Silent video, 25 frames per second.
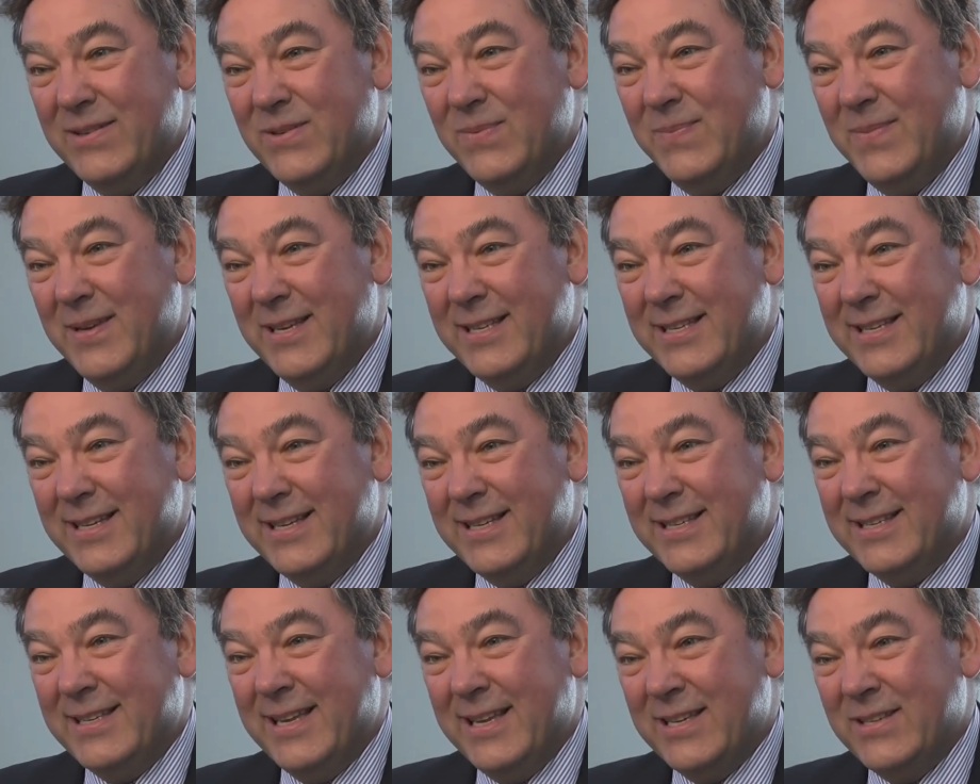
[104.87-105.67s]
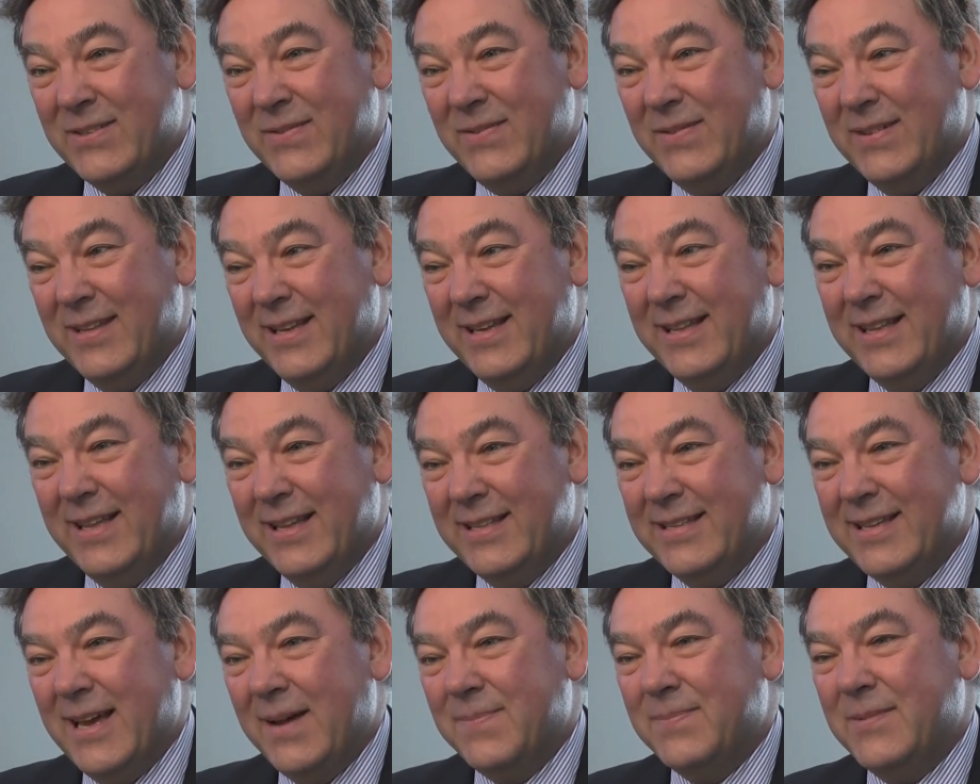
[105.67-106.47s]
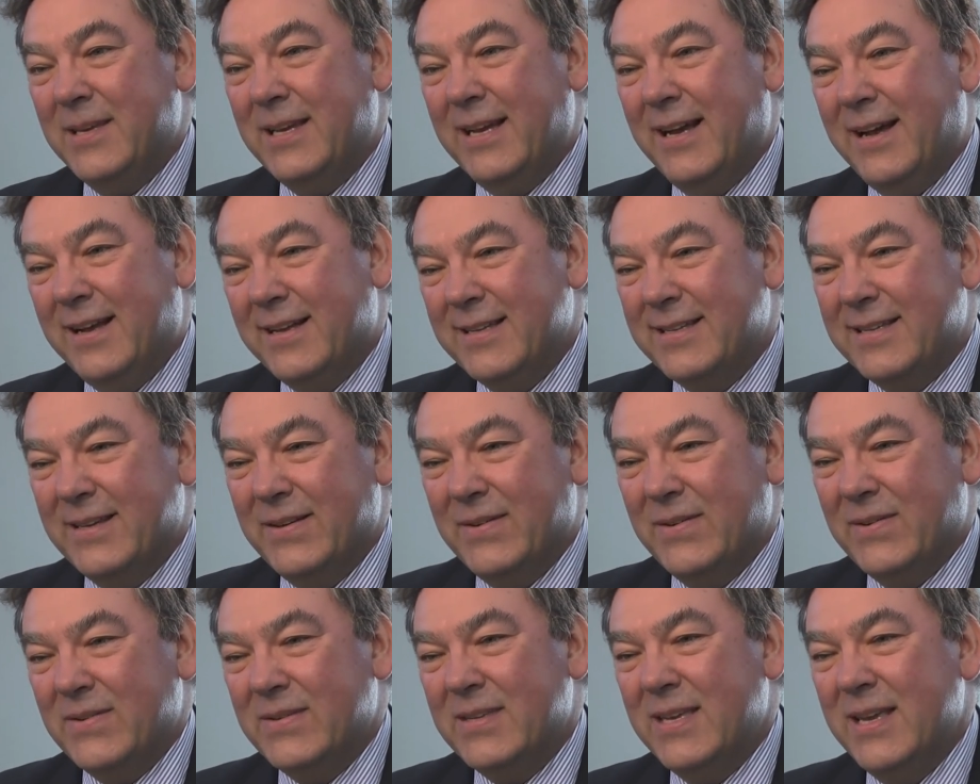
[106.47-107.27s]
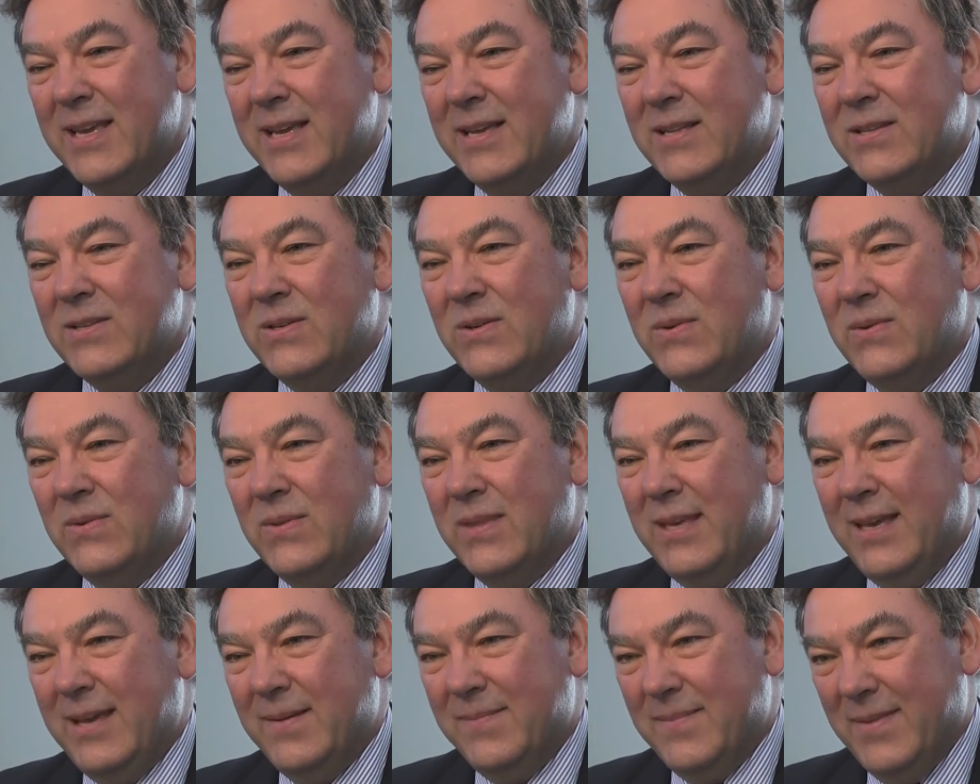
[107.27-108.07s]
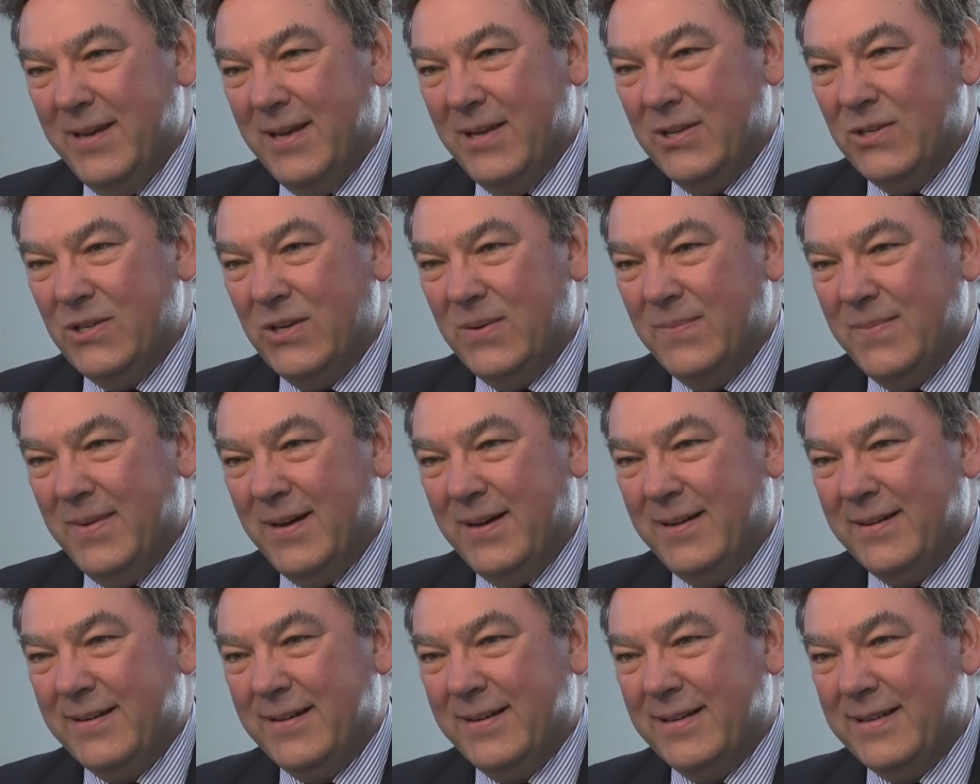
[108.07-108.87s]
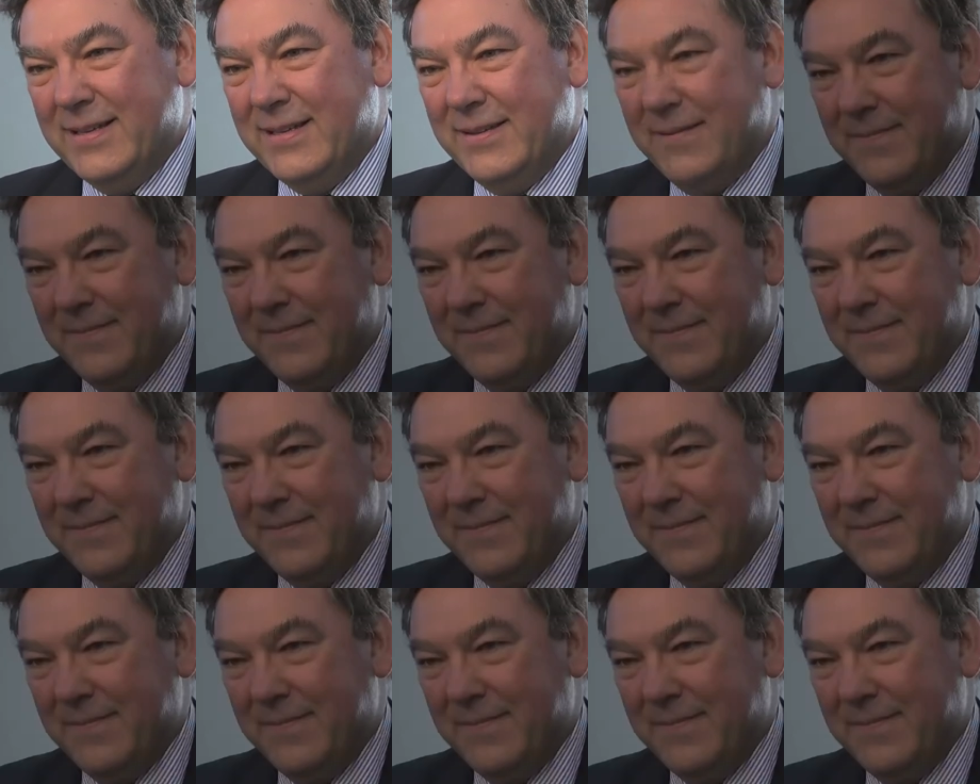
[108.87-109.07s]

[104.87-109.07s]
to be successful in adapting ourselves to the emerging market.